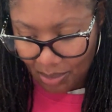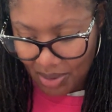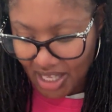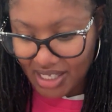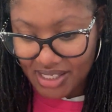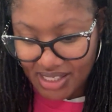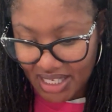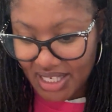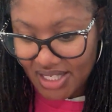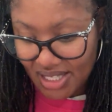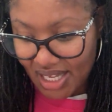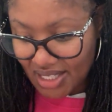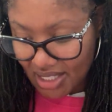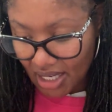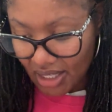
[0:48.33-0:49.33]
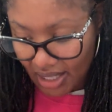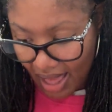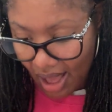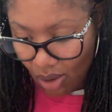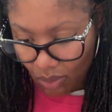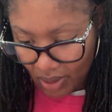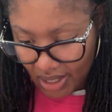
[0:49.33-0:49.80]
because this doesn't
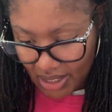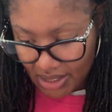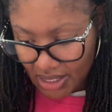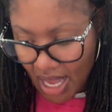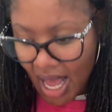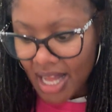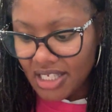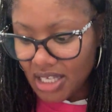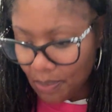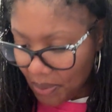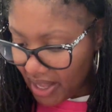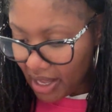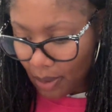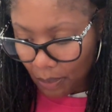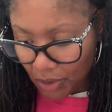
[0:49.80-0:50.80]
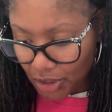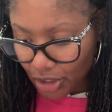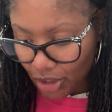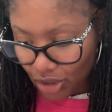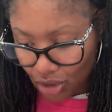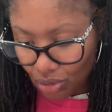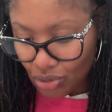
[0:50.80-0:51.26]
allow us to pick up on the
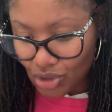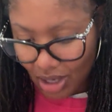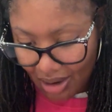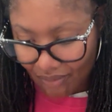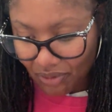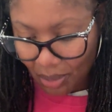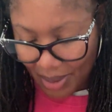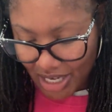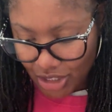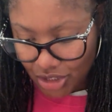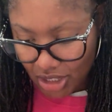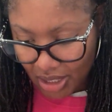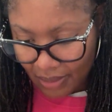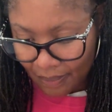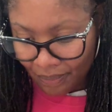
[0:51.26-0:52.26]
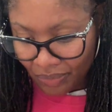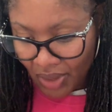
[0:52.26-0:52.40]
cues or information